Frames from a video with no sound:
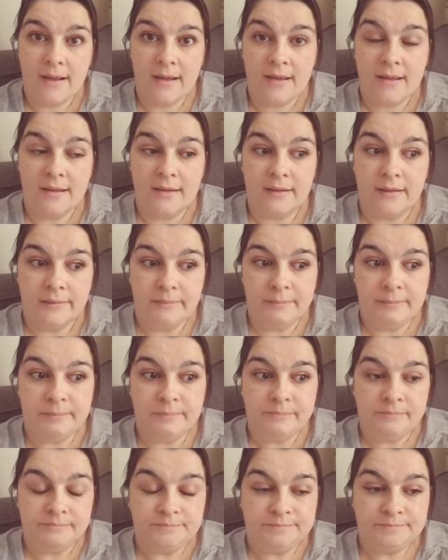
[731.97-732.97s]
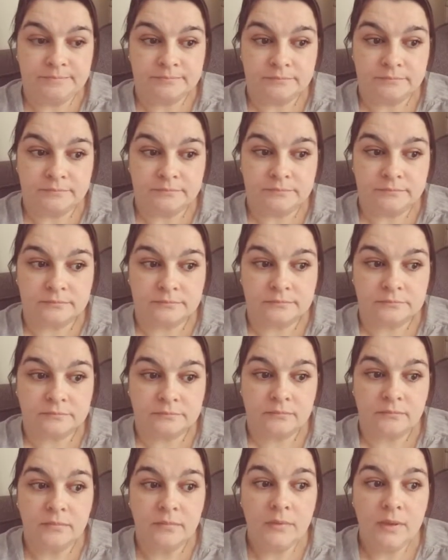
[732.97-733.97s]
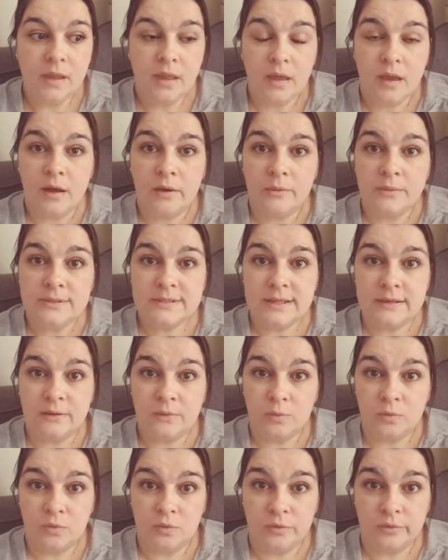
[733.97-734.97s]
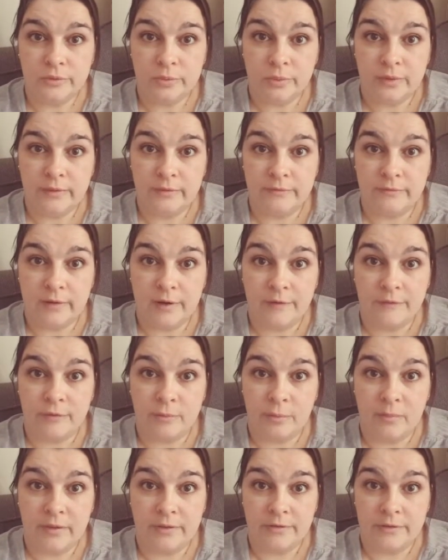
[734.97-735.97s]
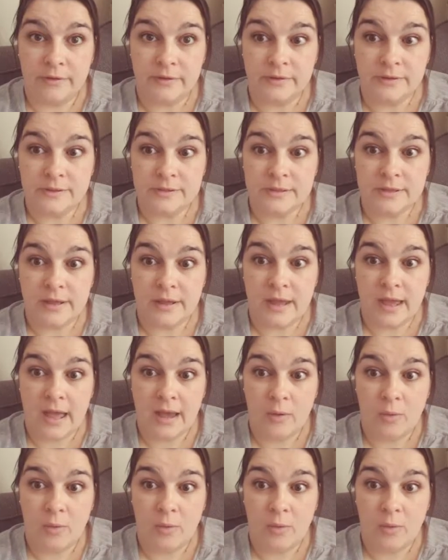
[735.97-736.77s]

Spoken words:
I was in a ward with other mothers that